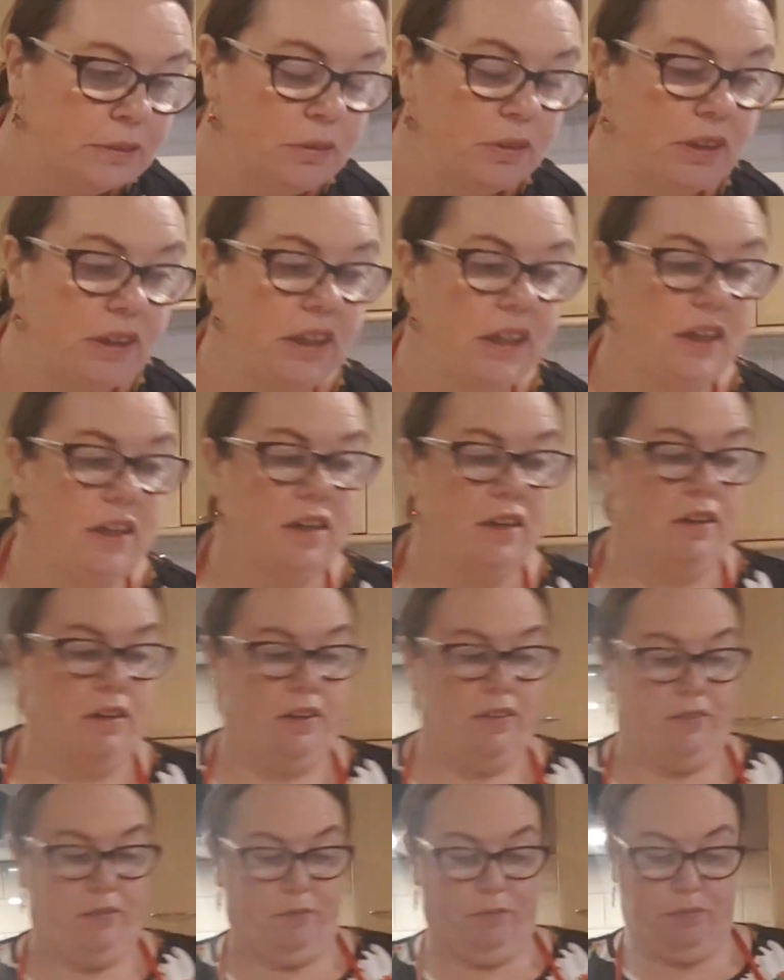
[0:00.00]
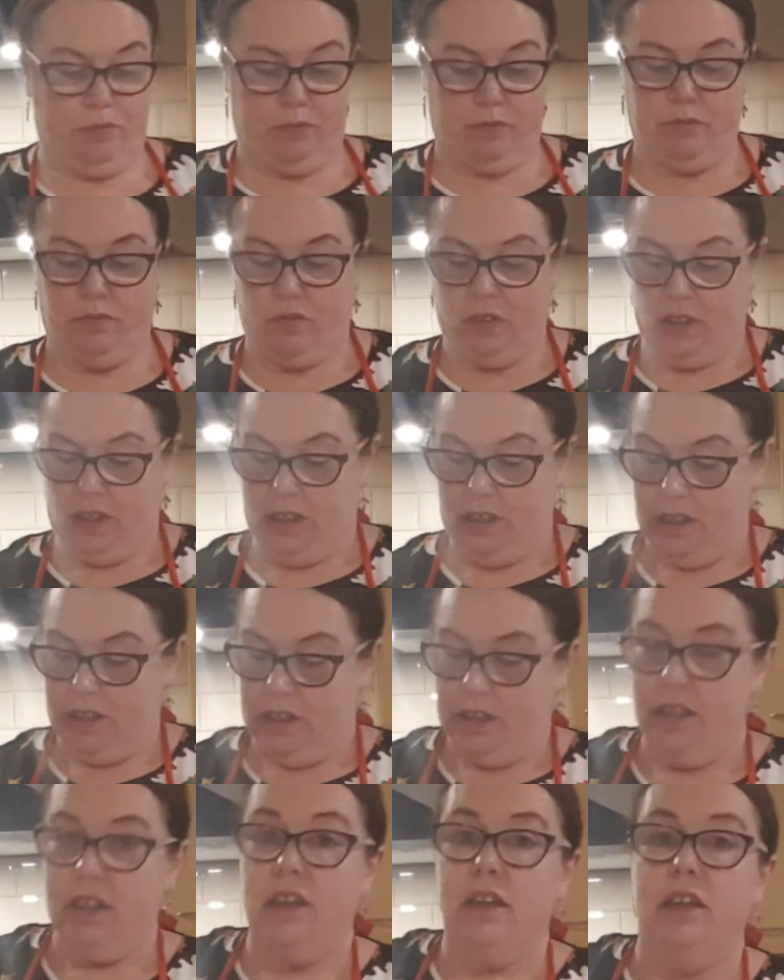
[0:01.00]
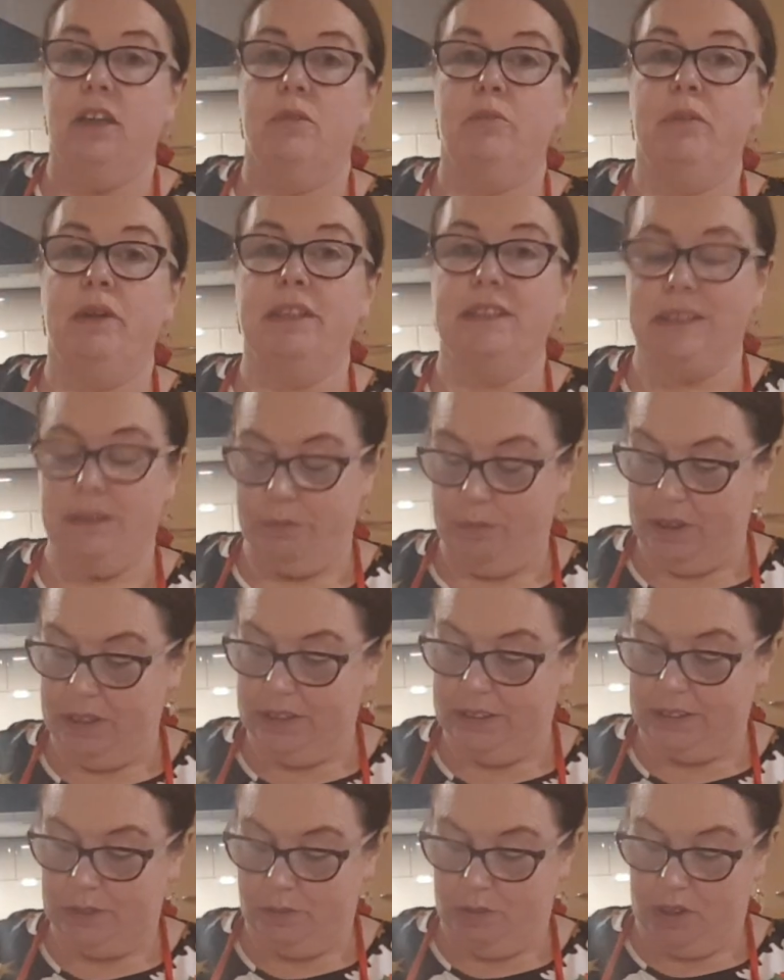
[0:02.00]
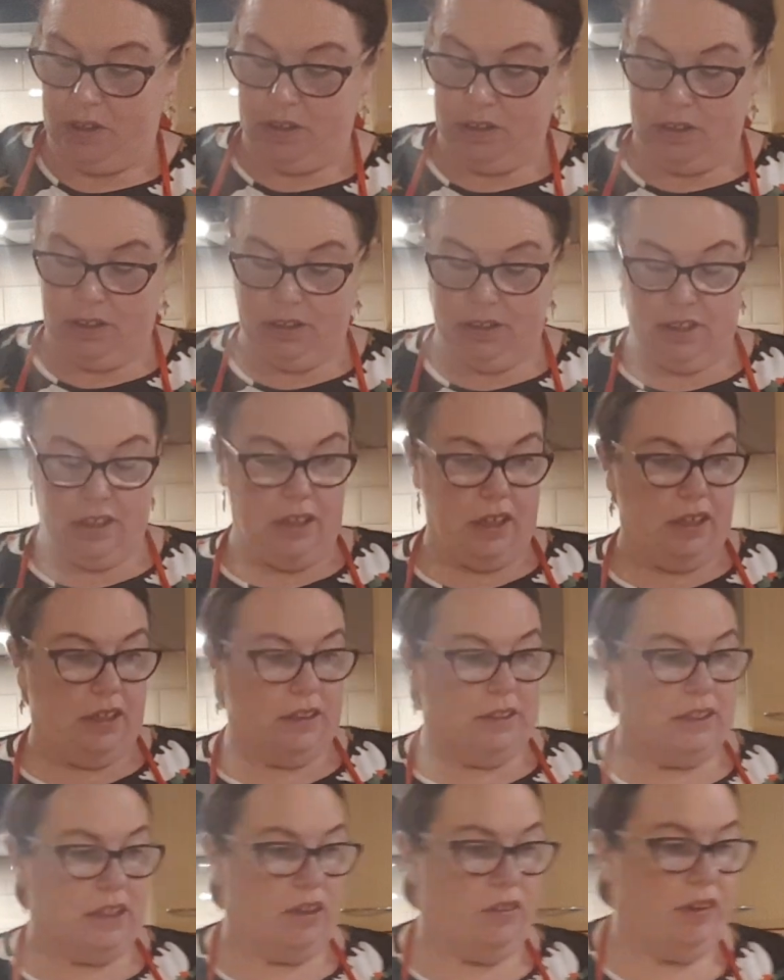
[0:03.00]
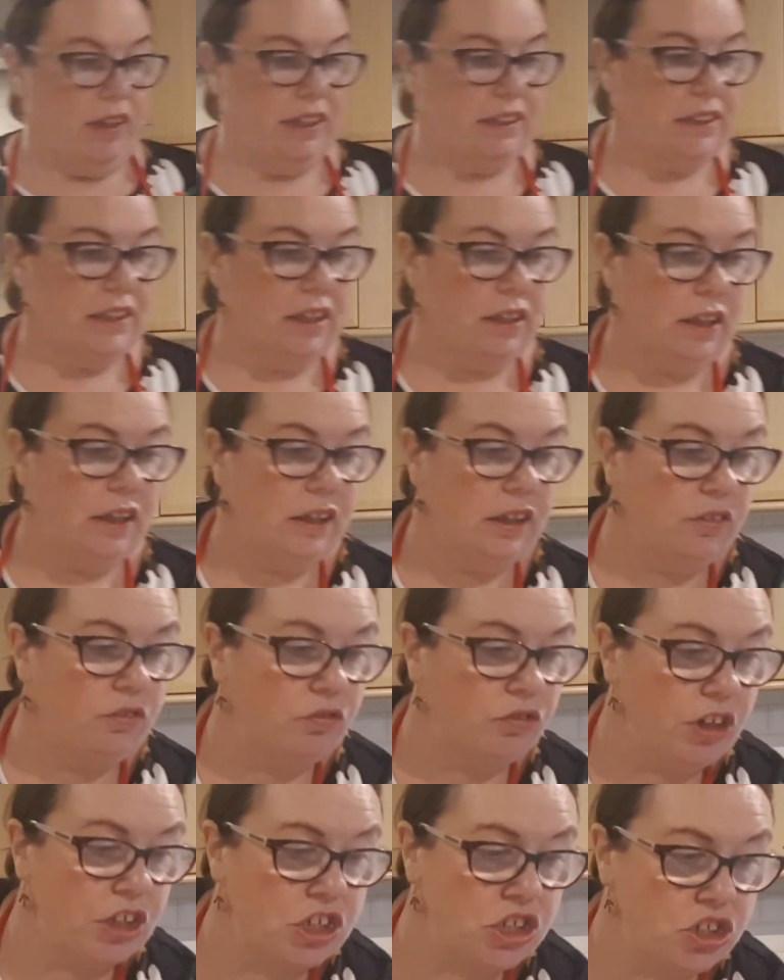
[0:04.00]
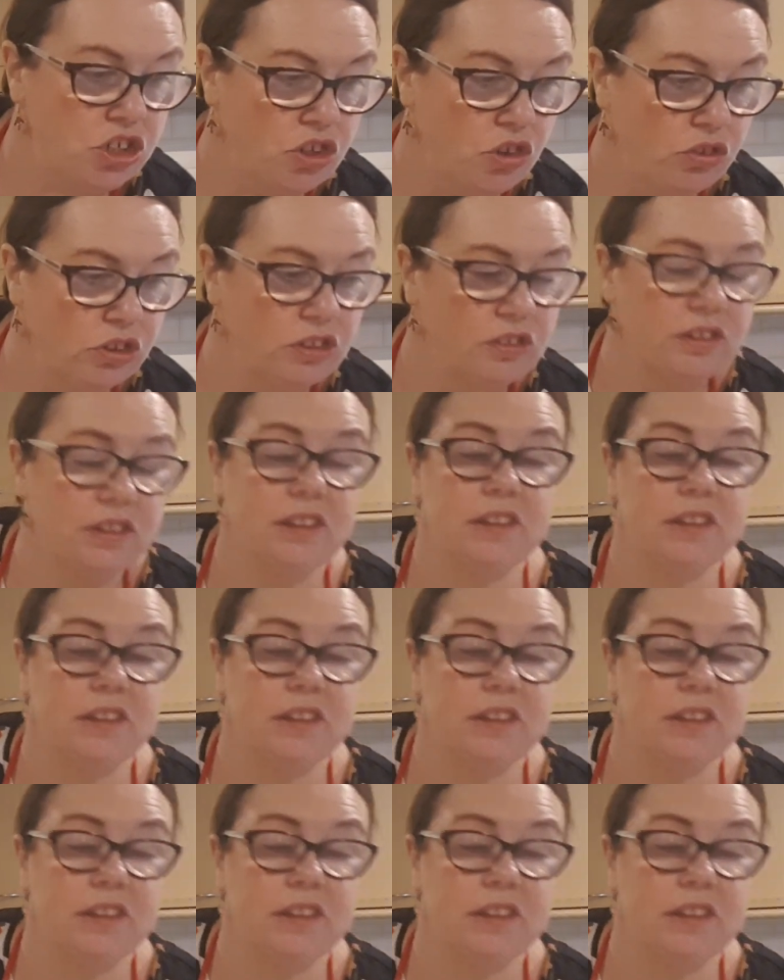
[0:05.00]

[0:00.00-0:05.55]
one here, mince meat swirl. So it's an enriched dough, so it's a